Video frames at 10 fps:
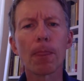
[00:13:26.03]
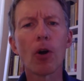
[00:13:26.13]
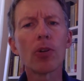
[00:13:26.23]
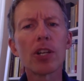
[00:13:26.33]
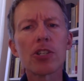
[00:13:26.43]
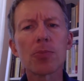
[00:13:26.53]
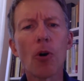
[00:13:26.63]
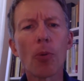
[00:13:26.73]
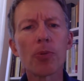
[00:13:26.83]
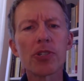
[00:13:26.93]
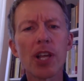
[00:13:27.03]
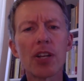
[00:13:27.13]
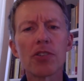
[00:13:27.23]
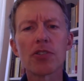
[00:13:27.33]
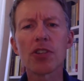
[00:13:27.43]
Only a small
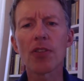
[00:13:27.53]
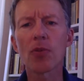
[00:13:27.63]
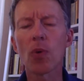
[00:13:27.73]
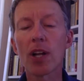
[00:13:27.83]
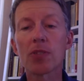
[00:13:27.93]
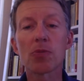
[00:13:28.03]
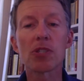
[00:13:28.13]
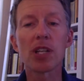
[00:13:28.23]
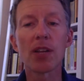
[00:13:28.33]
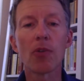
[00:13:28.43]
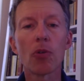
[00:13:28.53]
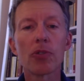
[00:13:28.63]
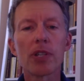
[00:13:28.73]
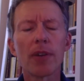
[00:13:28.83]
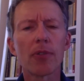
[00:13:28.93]
percentage of Southern whites were
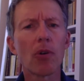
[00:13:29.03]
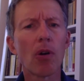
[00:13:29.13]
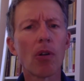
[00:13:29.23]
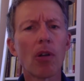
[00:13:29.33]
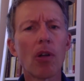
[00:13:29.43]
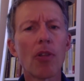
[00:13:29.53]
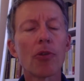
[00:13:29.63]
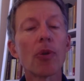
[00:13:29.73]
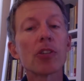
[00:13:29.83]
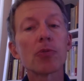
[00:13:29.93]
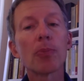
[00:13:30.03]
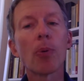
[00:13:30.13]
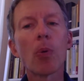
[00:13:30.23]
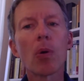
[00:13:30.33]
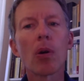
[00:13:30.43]
slaveholders, after all. The rest were
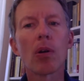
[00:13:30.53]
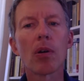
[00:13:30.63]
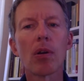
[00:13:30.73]
poor.